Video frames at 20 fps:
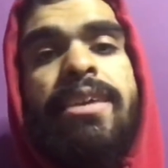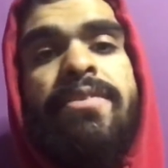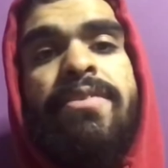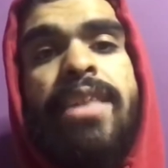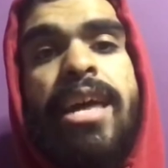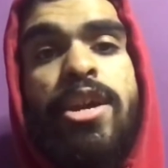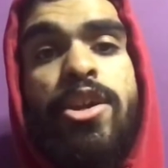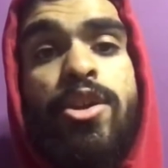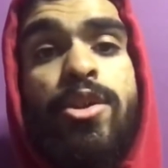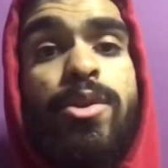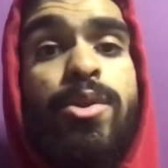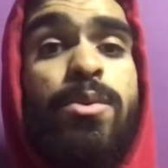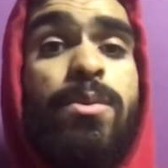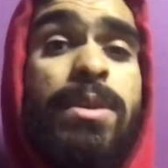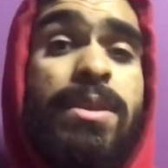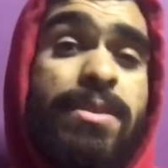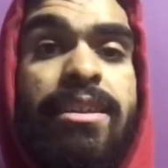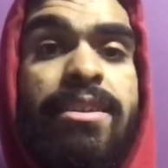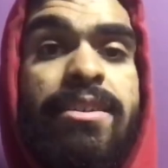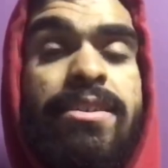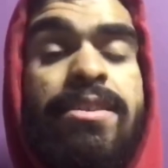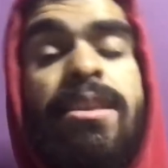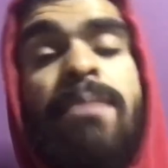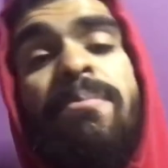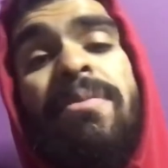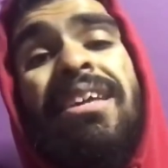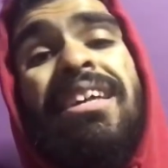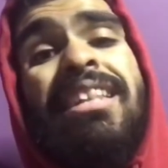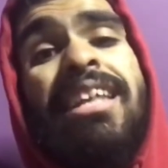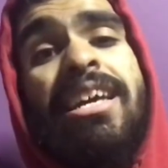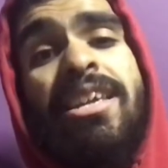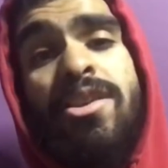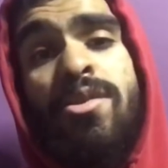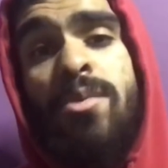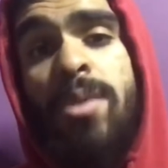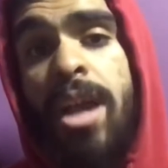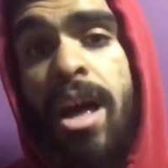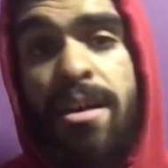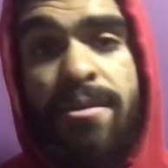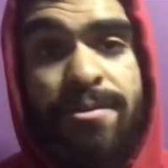that you're doing something that
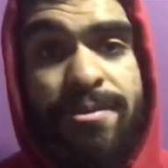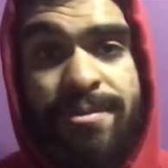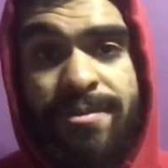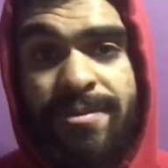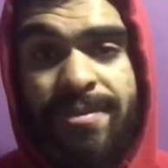you love.